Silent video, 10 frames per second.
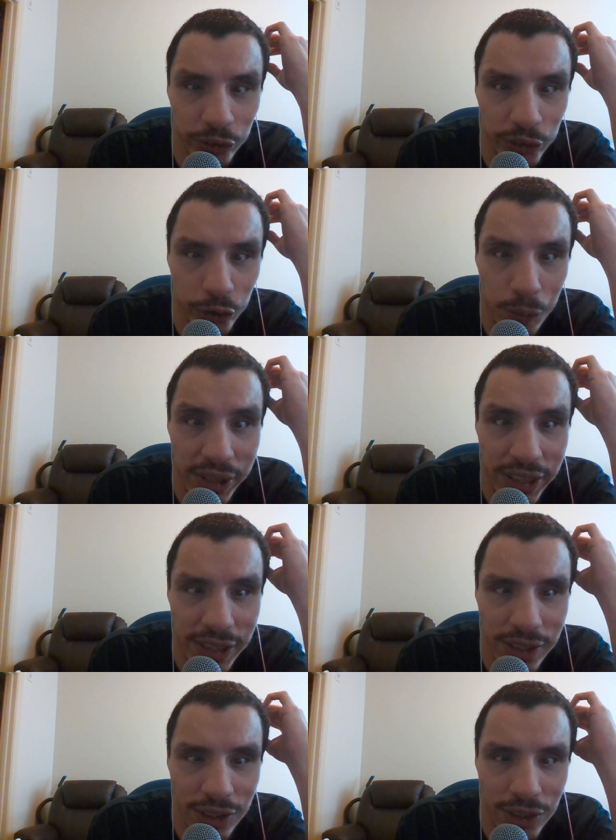There's
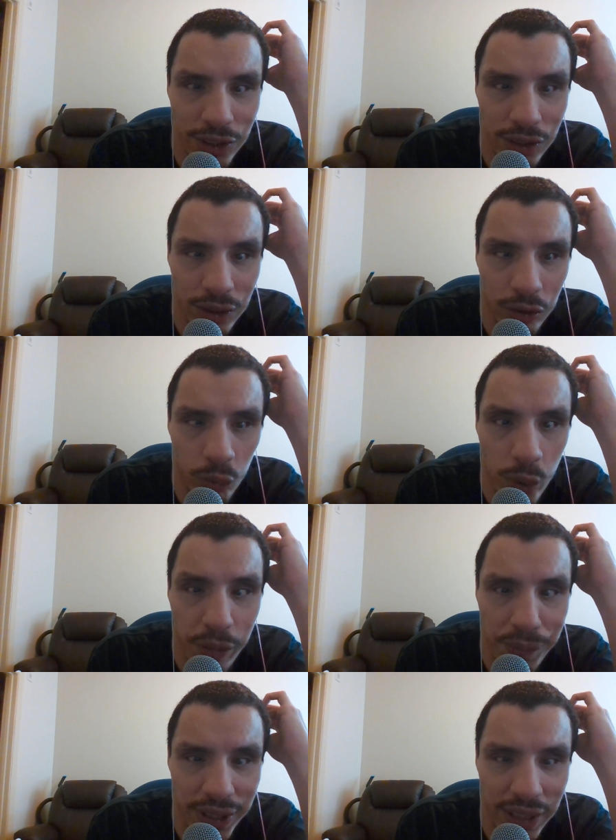nobody
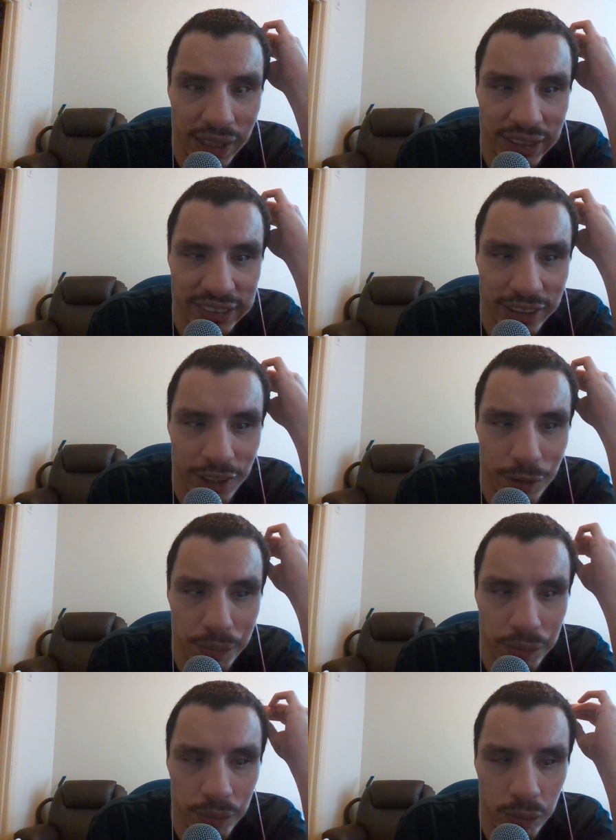with me as
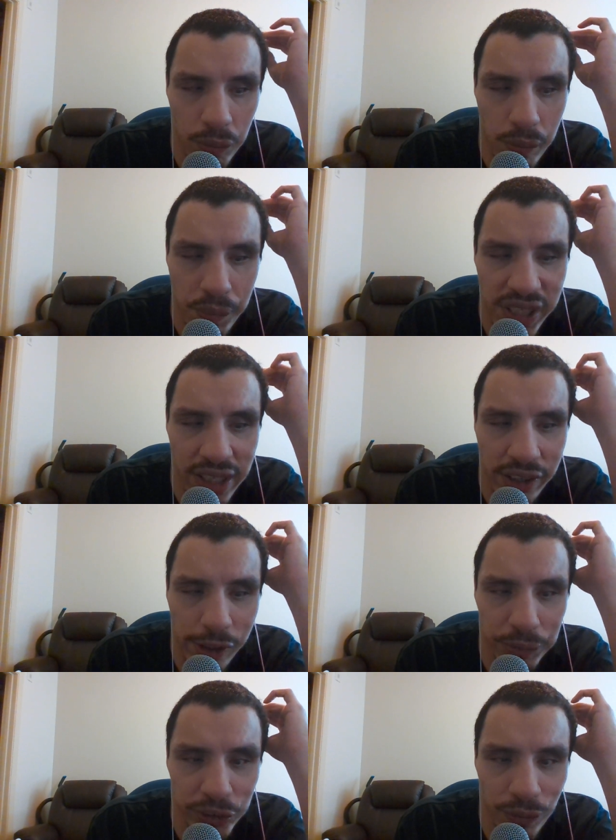I'm making
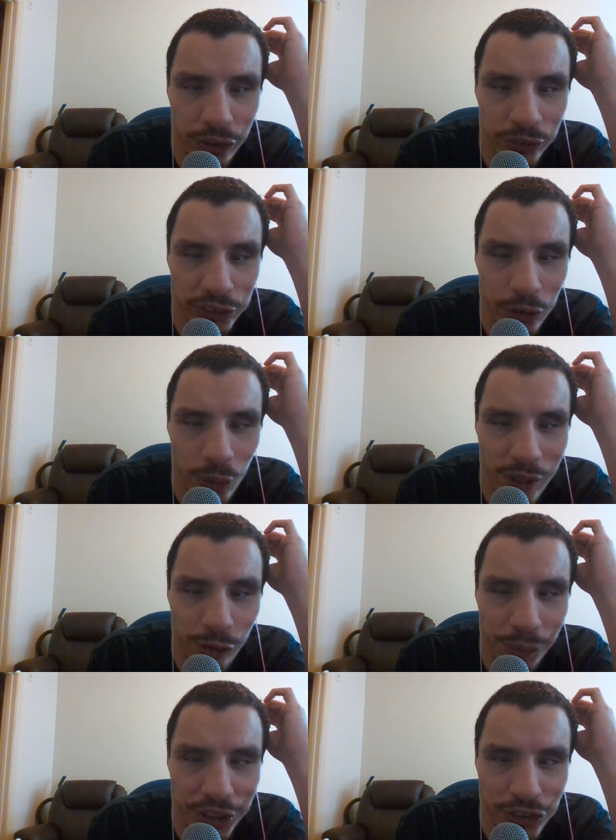them. So there's no way
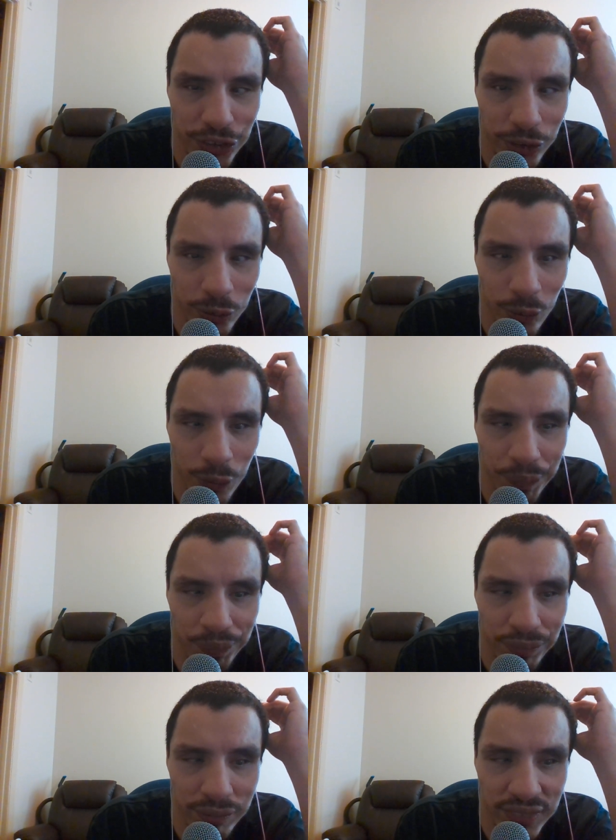for me to know
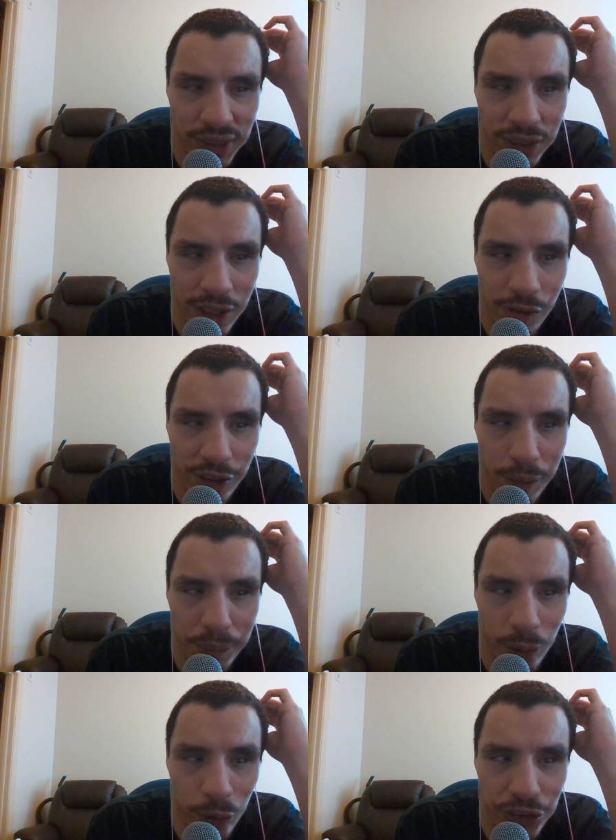if I'm
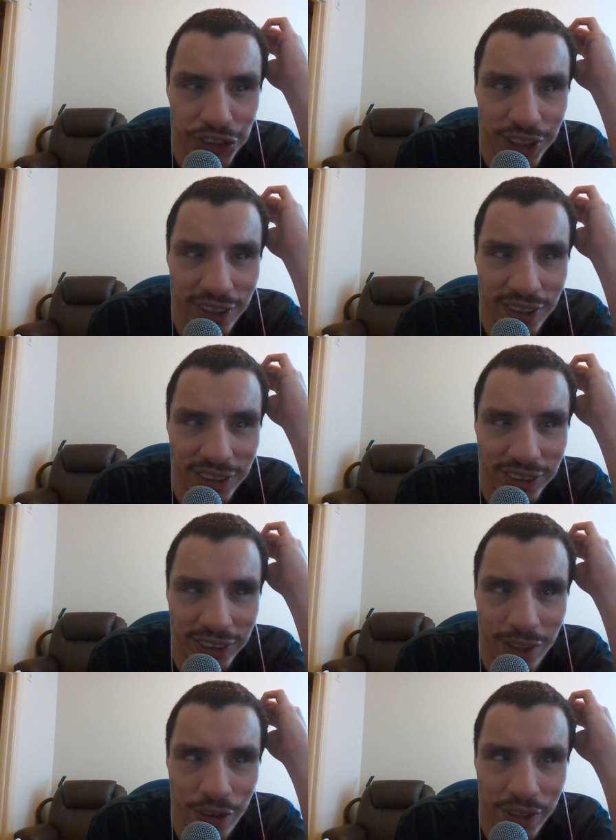pointing
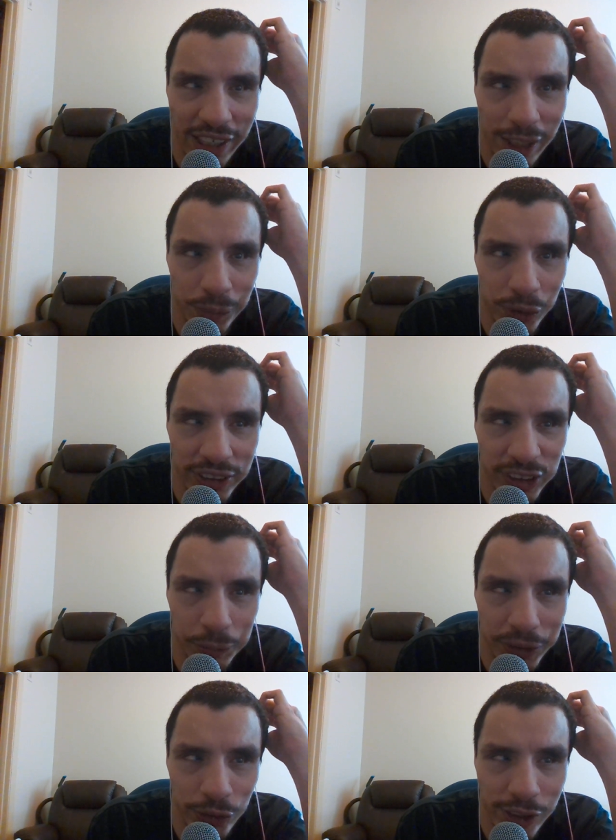the camera,
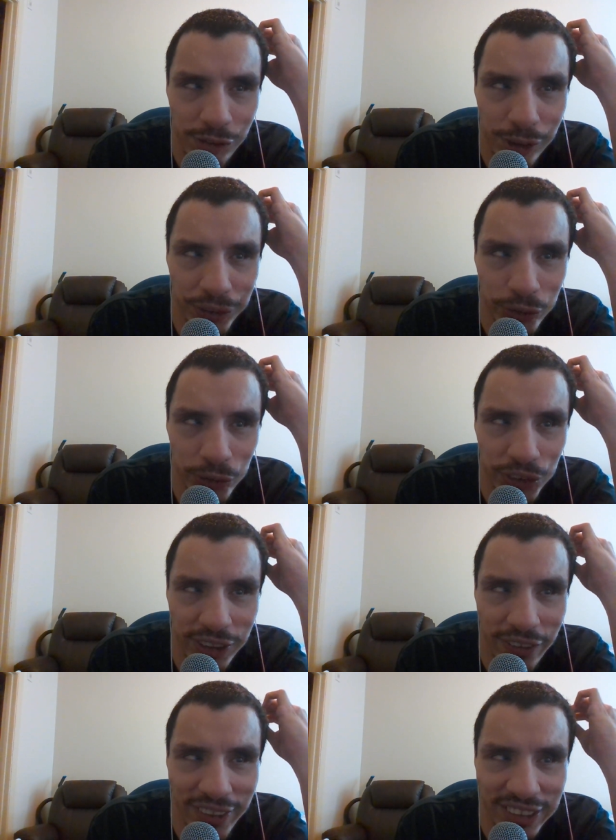especially if I'm
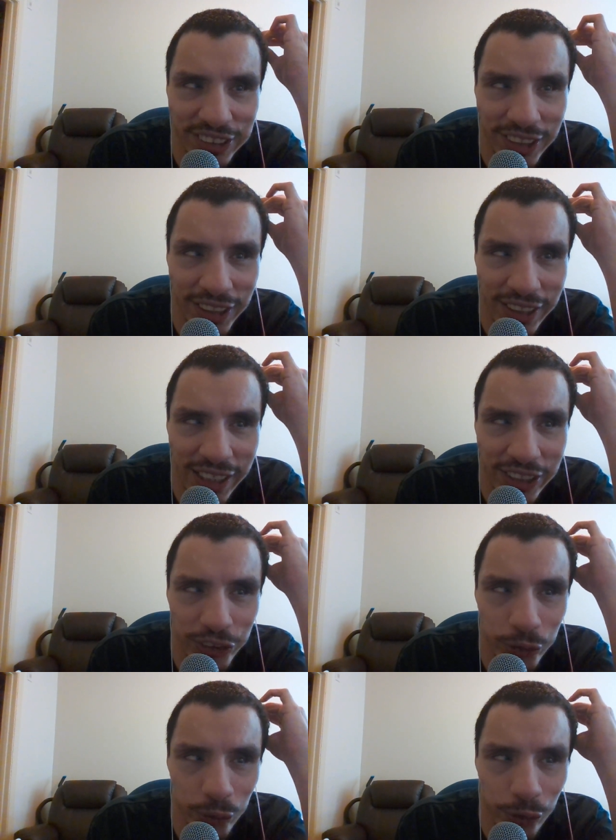using things like an
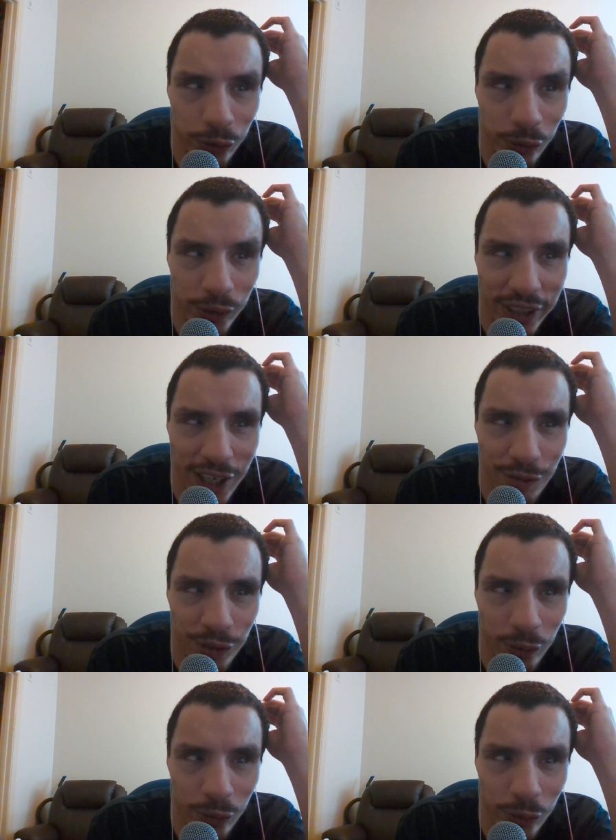Android or an
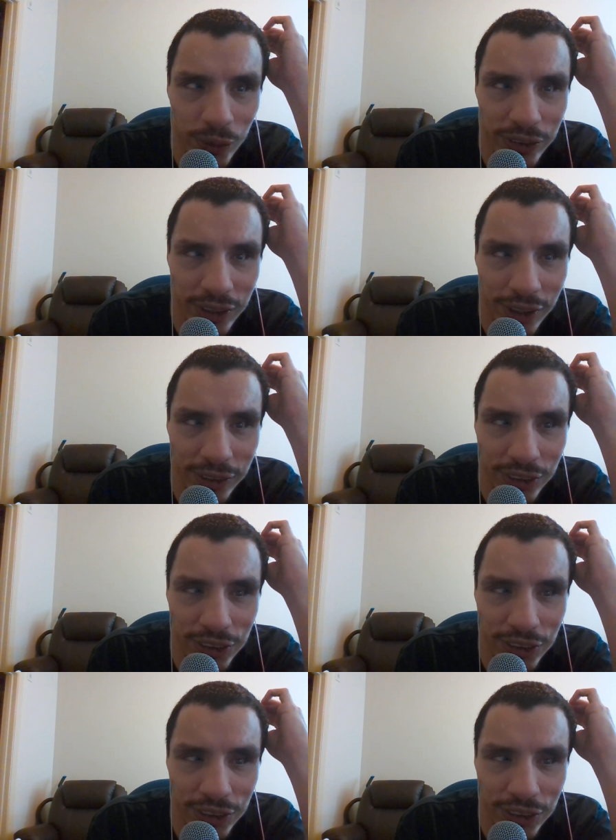iPhone or whatnot.